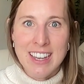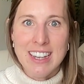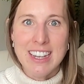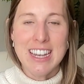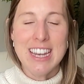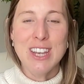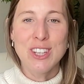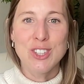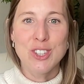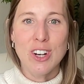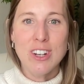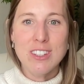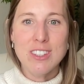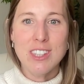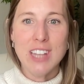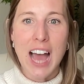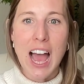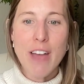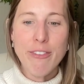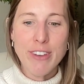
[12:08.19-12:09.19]
He starts
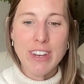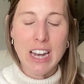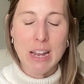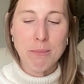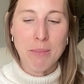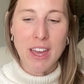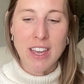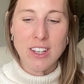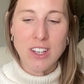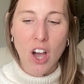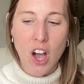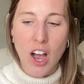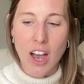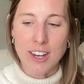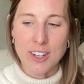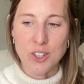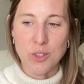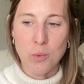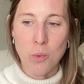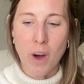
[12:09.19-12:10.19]
laughing, and I'm like,
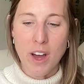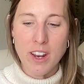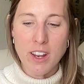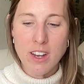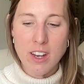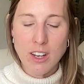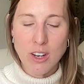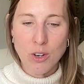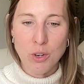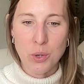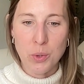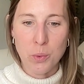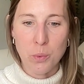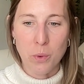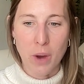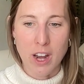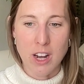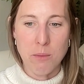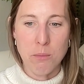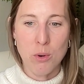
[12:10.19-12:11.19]
gosh, what an
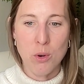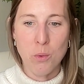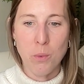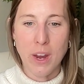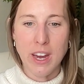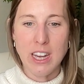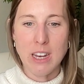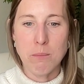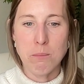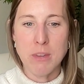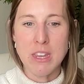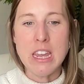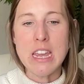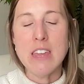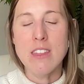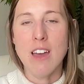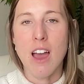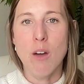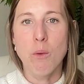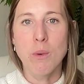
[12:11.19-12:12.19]
incredible way to be,
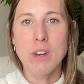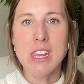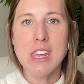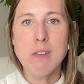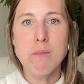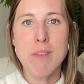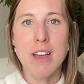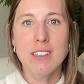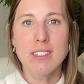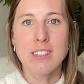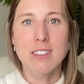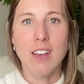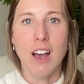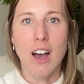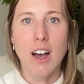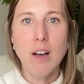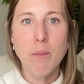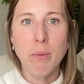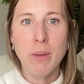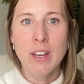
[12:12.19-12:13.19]
that when he messes
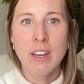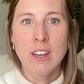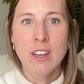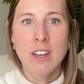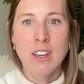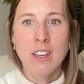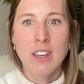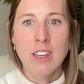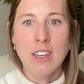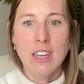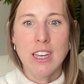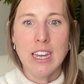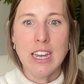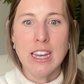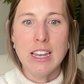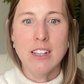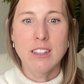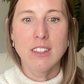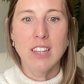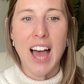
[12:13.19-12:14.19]
up,
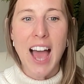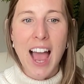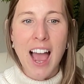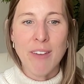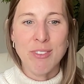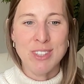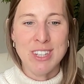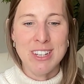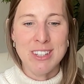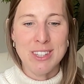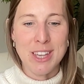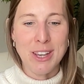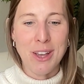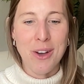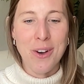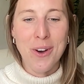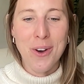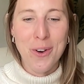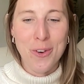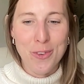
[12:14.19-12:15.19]
he laughs and he's like,
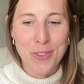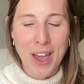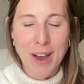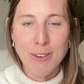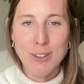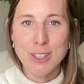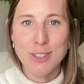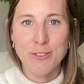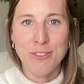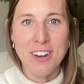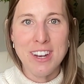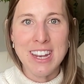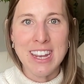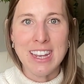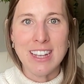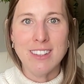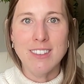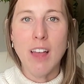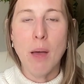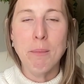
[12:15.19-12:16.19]
oh, that was
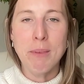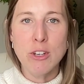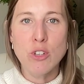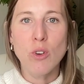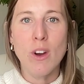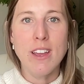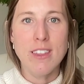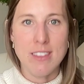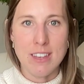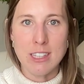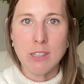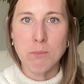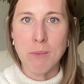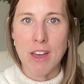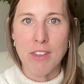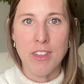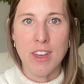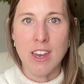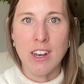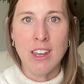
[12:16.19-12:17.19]
funny. Let me try this
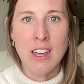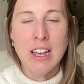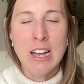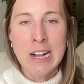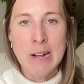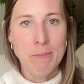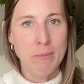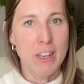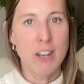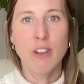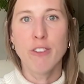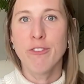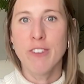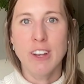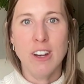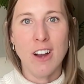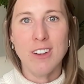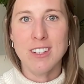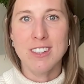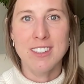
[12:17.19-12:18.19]
method. And he'll
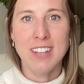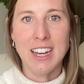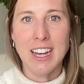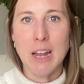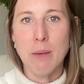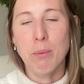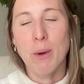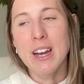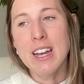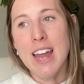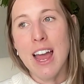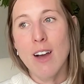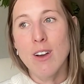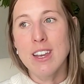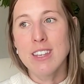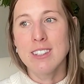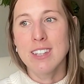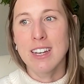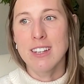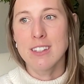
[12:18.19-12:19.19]
figure out to stand up. Right now, he
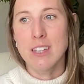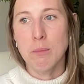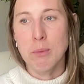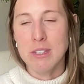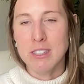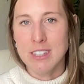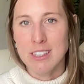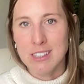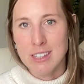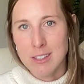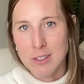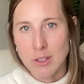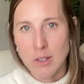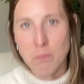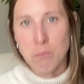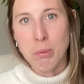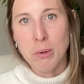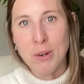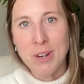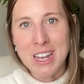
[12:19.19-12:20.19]
stands up. He sticks his little
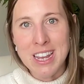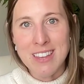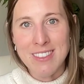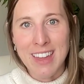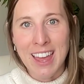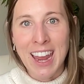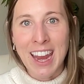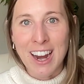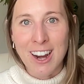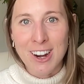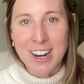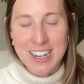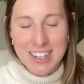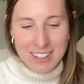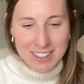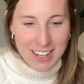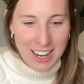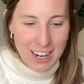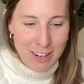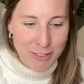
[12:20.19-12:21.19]
booty in the air. He
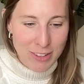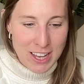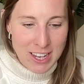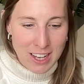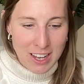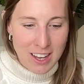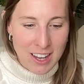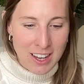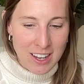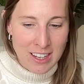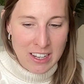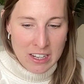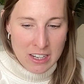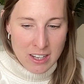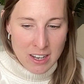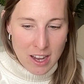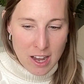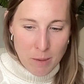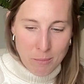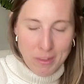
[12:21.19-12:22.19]
does kind of like
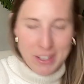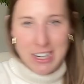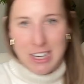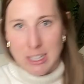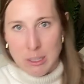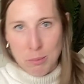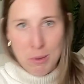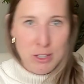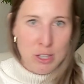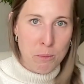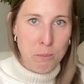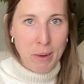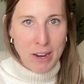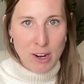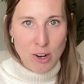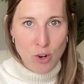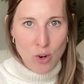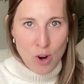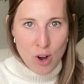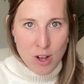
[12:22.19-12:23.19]
like he's about to
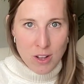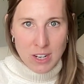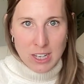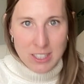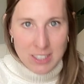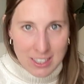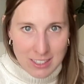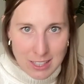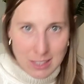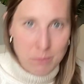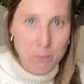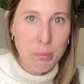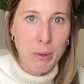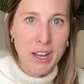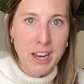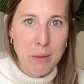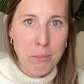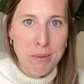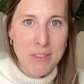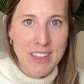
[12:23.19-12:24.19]
bear crawl, and he sticks his
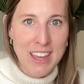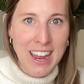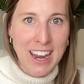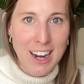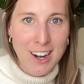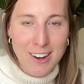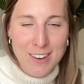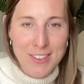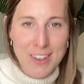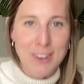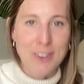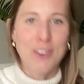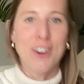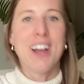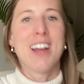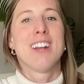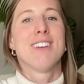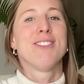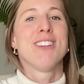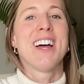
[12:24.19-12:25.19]
butt up in the air, and then he'll
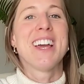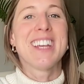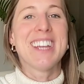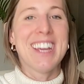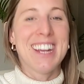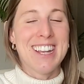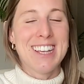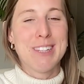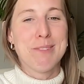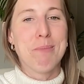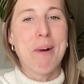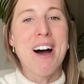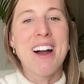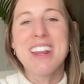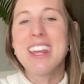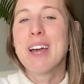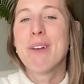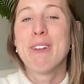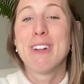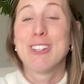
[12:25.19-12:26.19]
kind of like get his
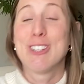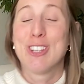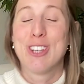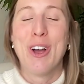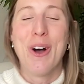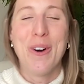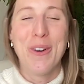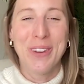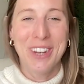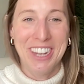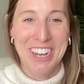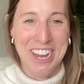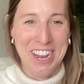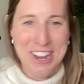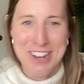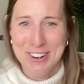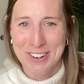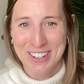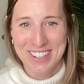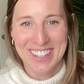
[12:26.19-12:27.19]
body up. It's so
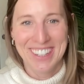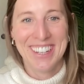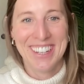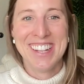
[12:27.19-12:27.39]
cute.